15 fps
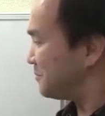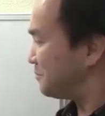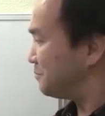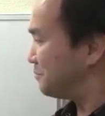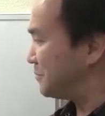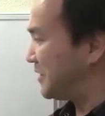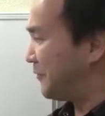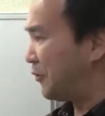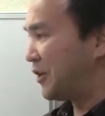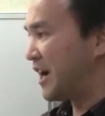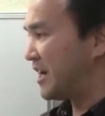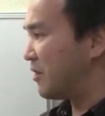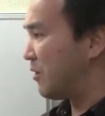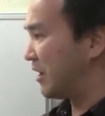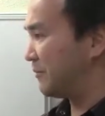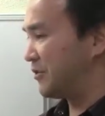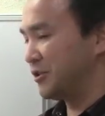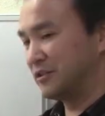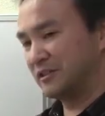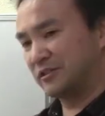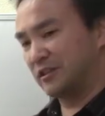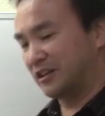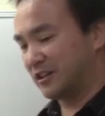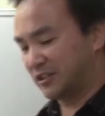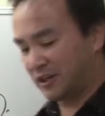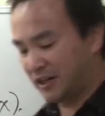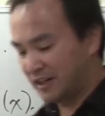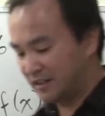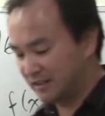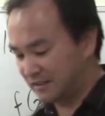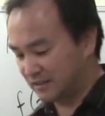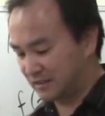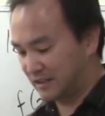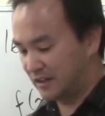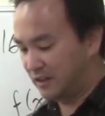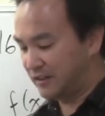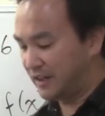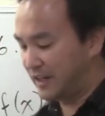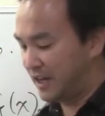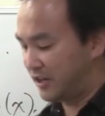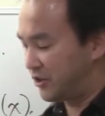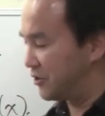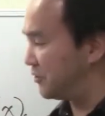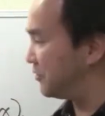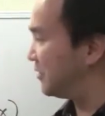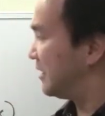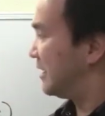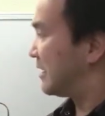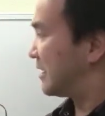before any one of you is going to start looking into